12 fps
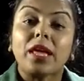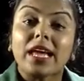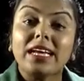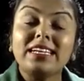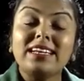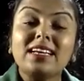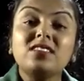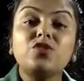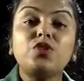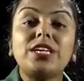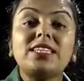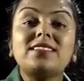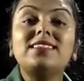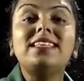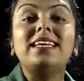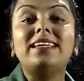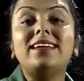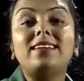industries
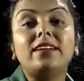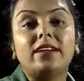needed